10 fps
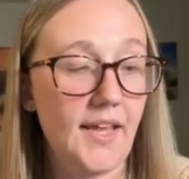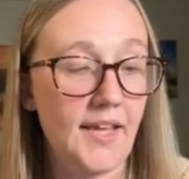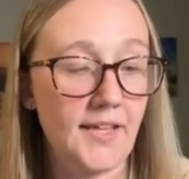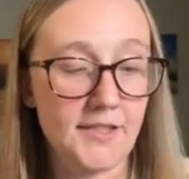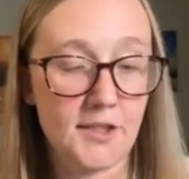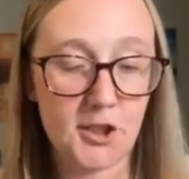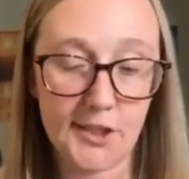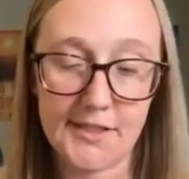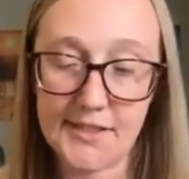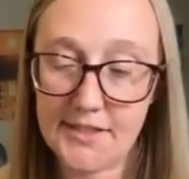is
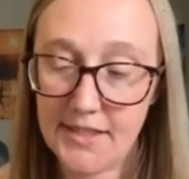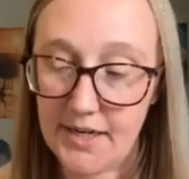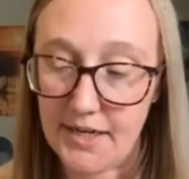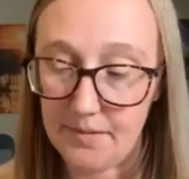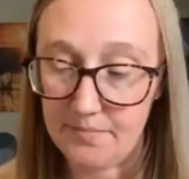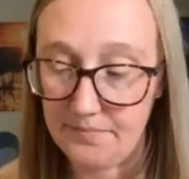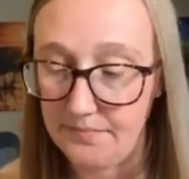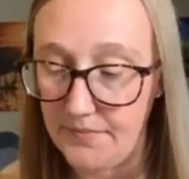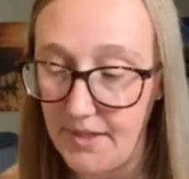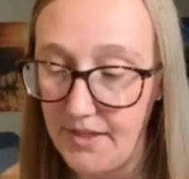just,
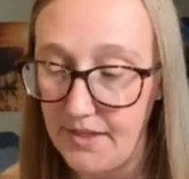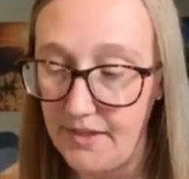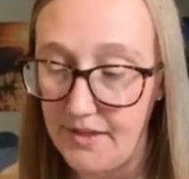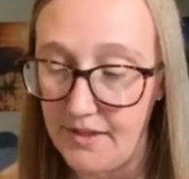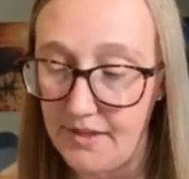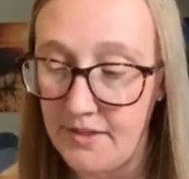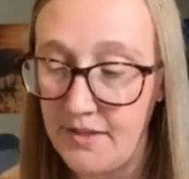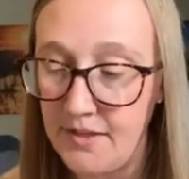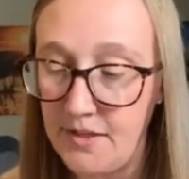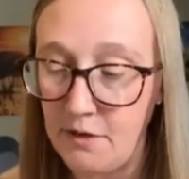
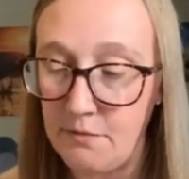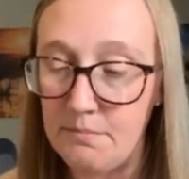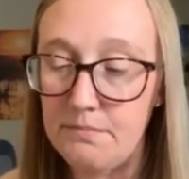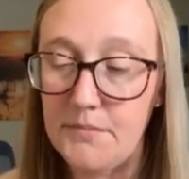you know,